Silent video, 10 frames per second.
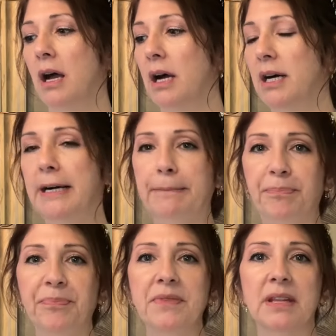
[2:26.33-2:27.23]

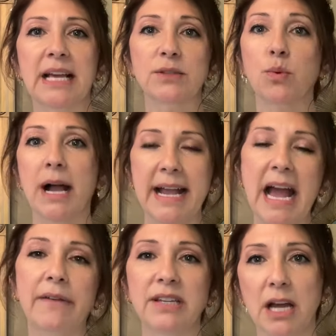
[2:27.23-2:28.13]
that's why I
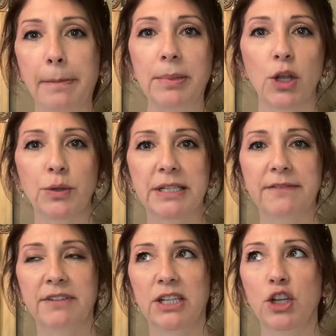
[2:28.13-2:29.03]
haven't uploaded a
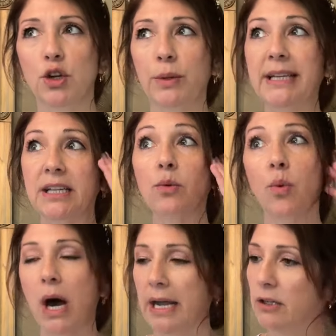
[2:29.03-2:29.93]
video in a
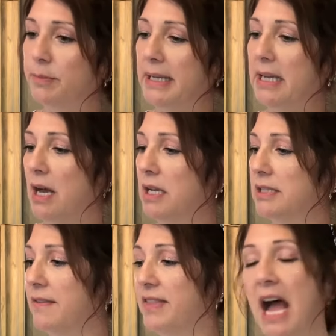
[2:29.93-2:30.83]
while,
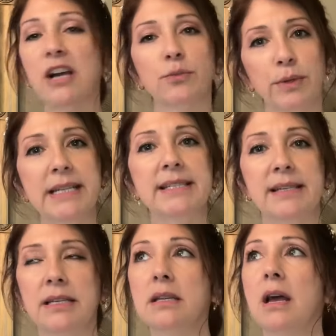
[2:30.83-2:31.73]
because of that
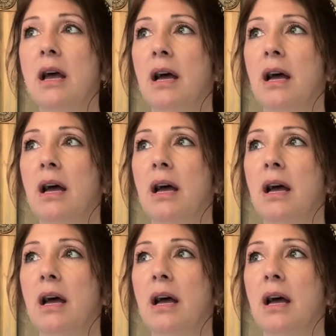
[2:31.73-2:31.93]
reason.